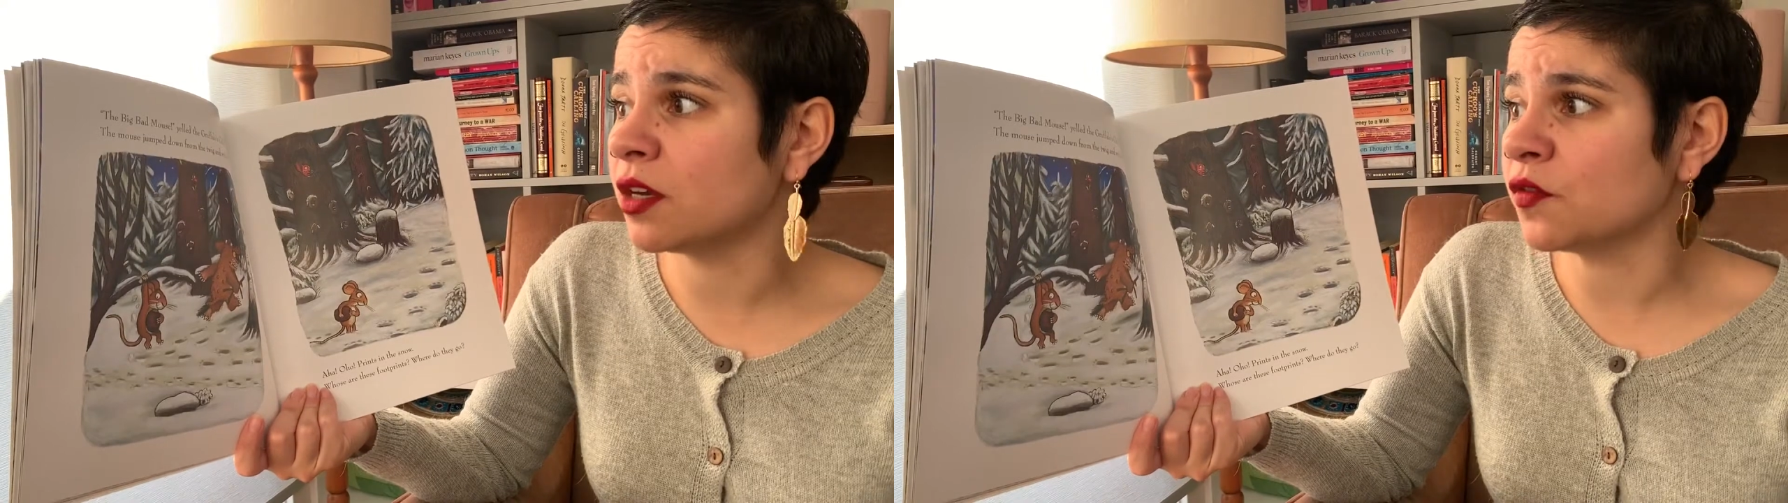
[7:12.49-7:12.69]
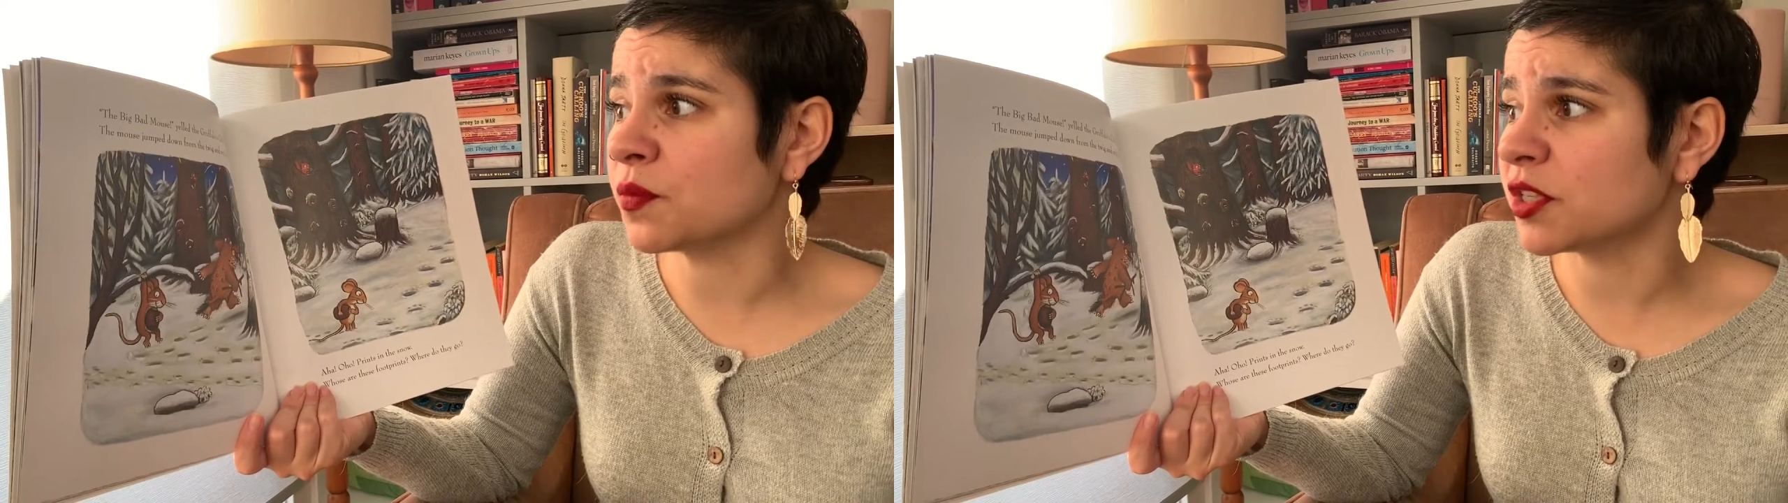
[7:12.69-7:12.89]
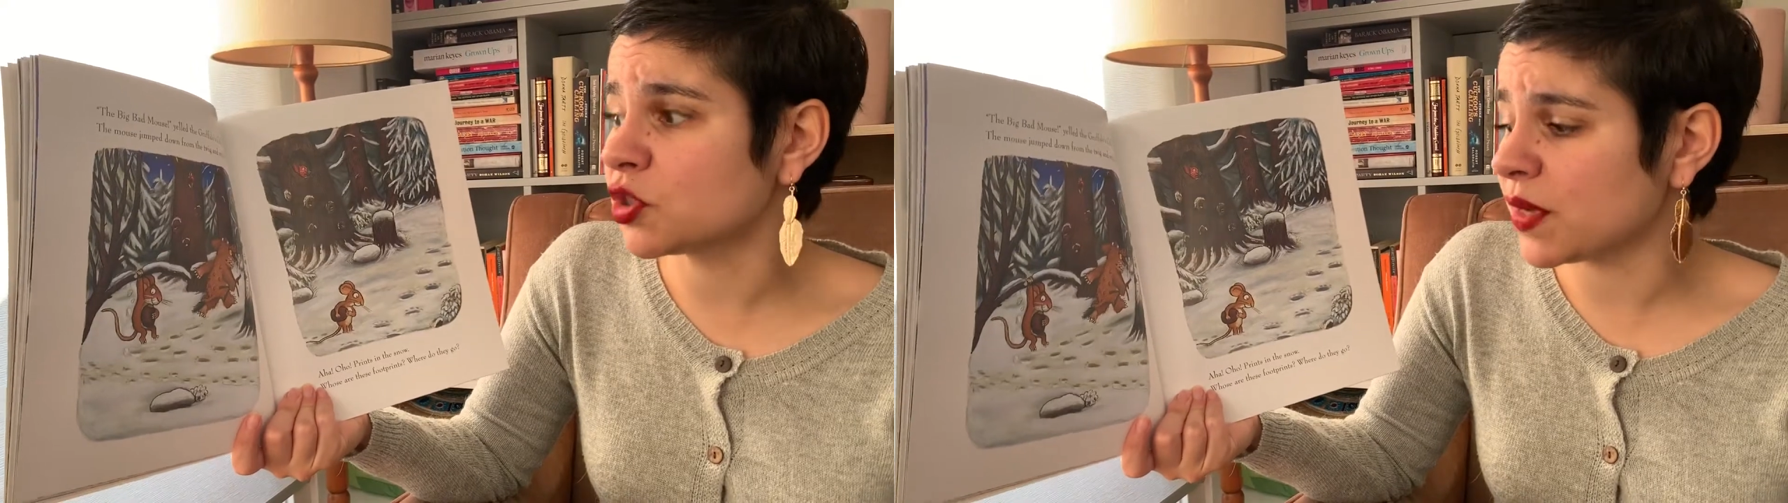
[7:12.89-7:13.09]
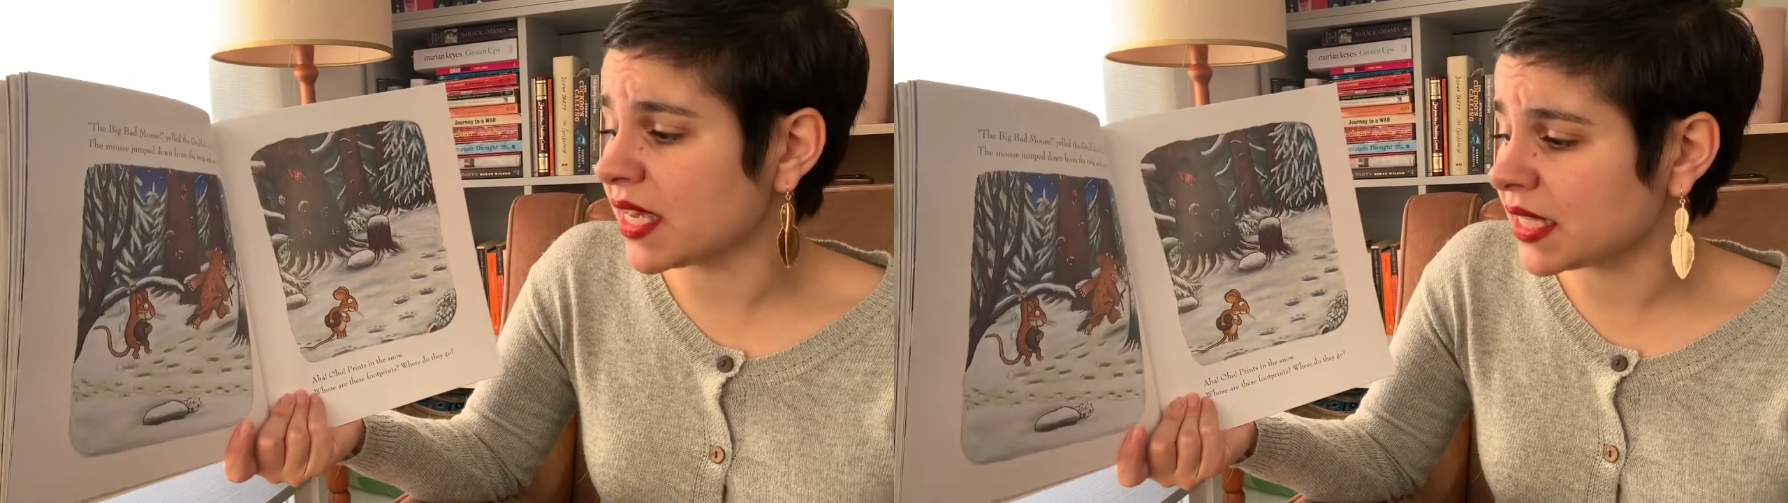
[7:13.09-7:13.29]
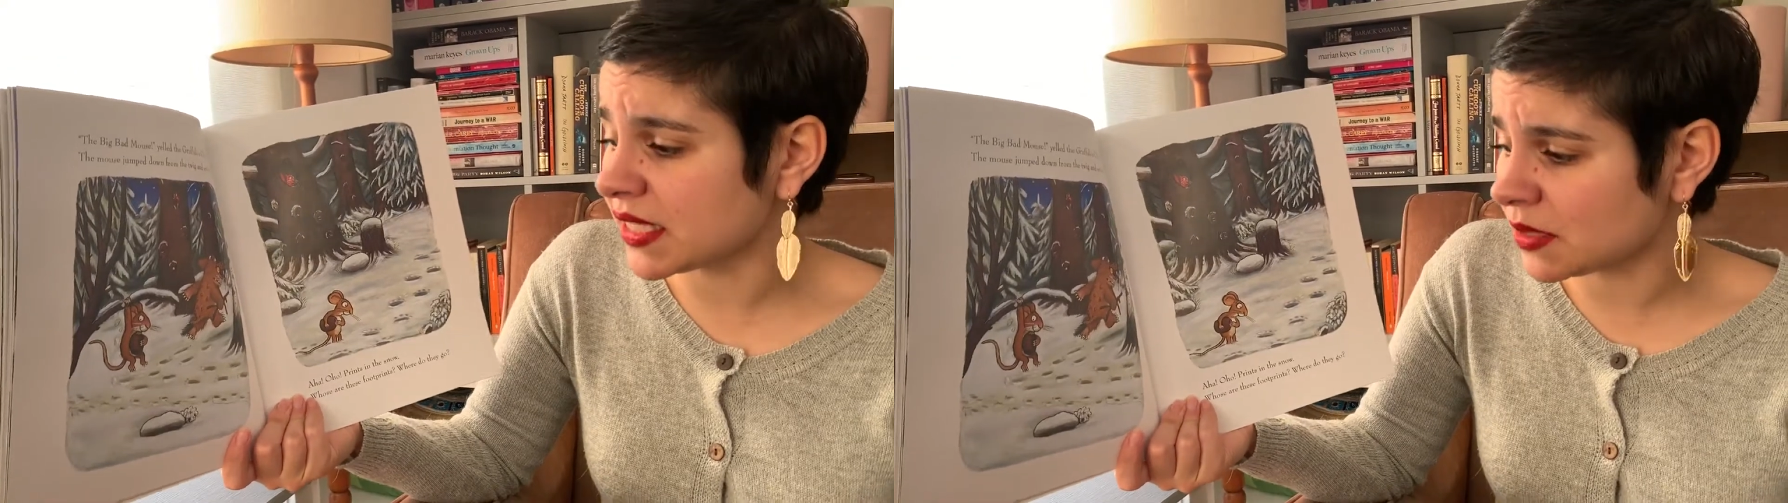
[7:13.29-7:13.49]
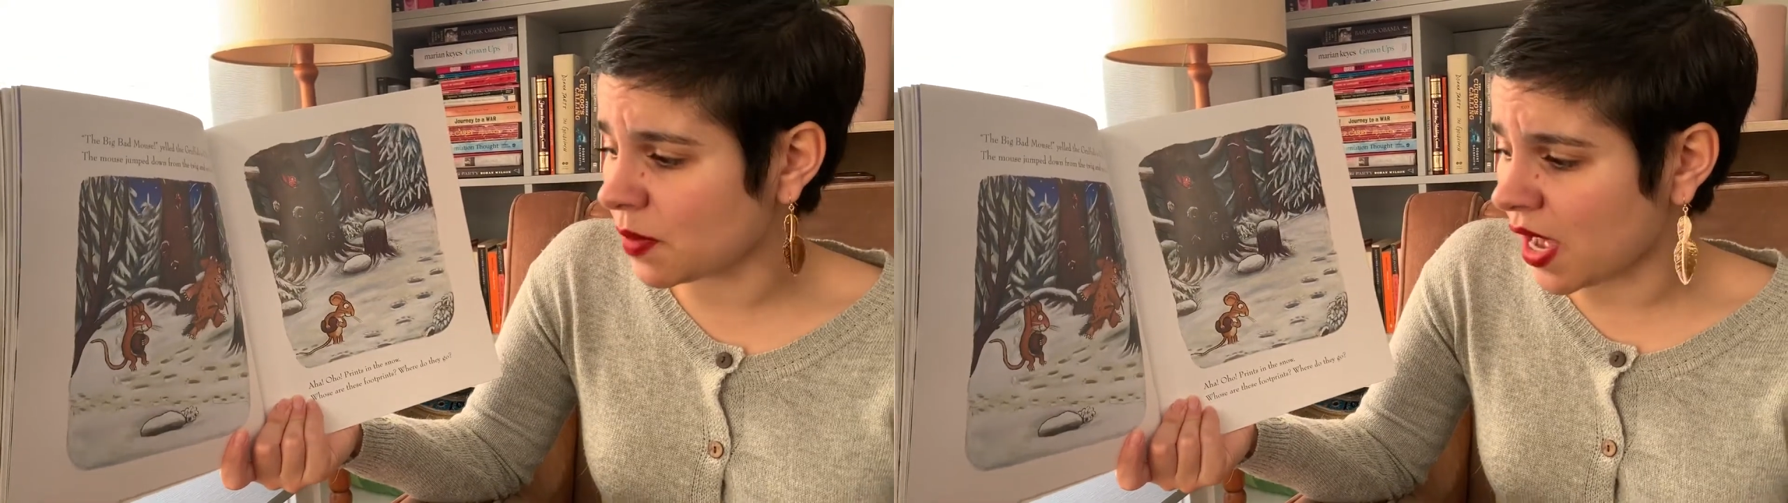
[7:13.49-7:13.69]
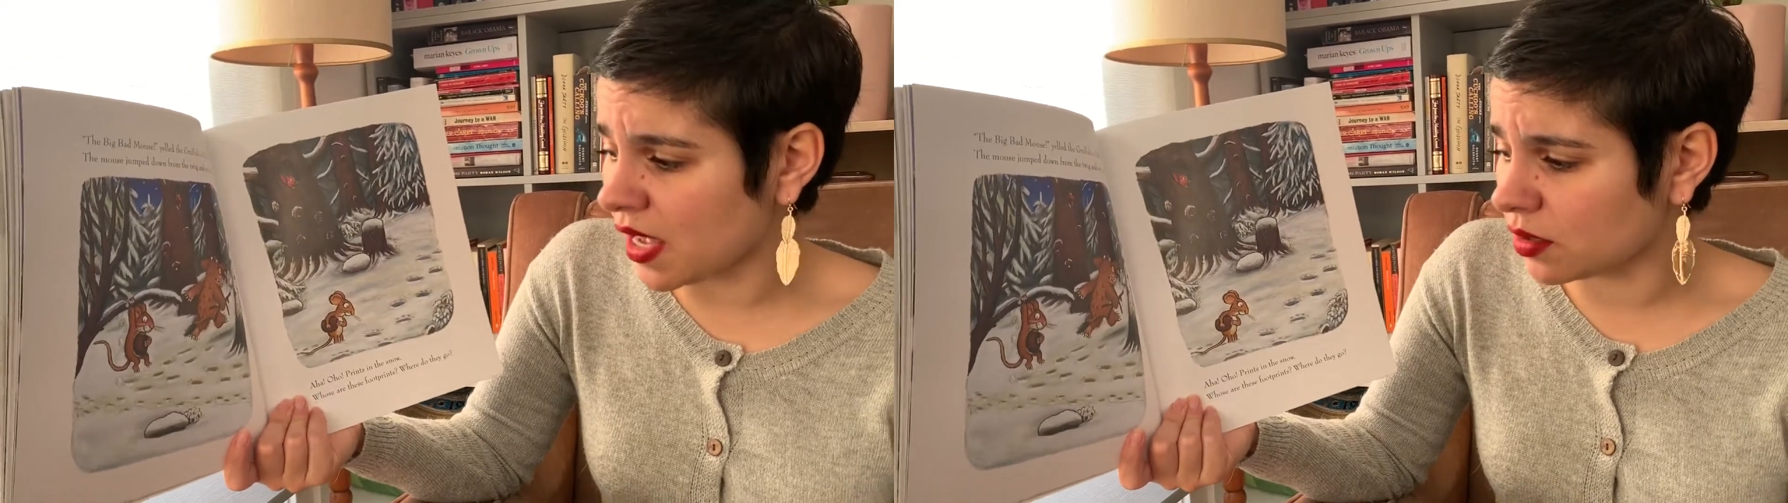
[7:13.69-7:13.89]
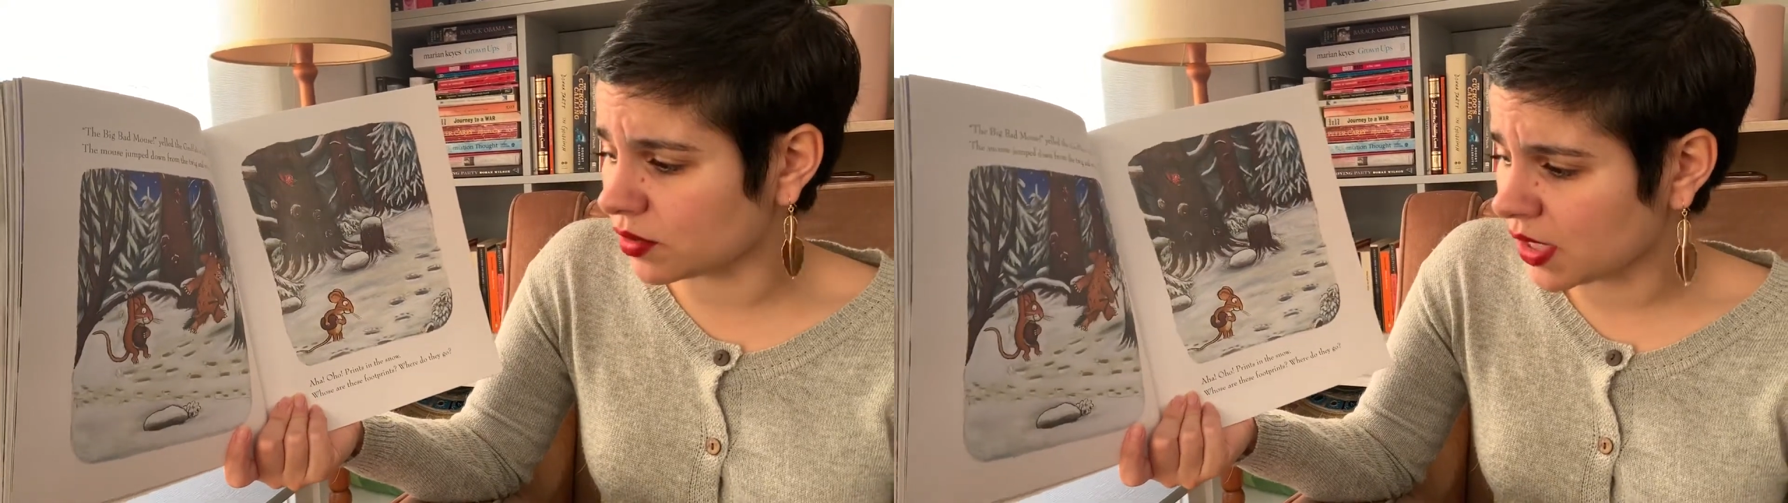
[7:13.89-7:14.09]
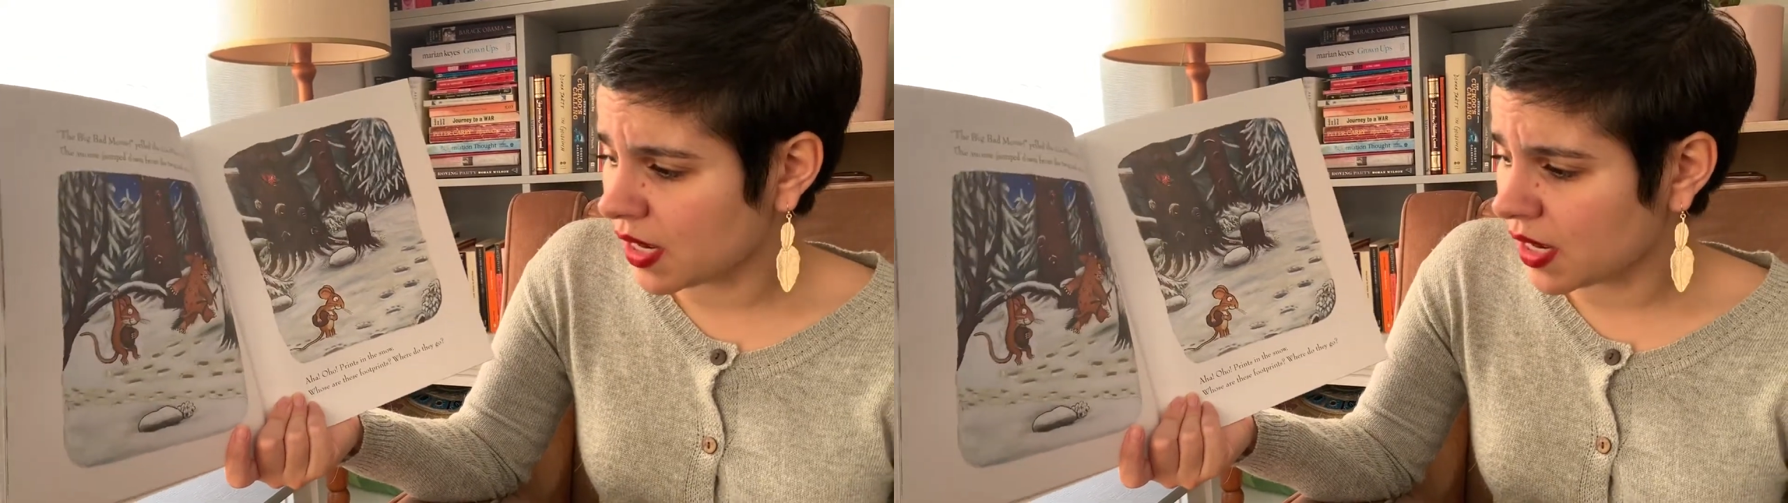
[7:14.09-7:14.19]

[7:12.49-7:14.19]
from the twig and smiled.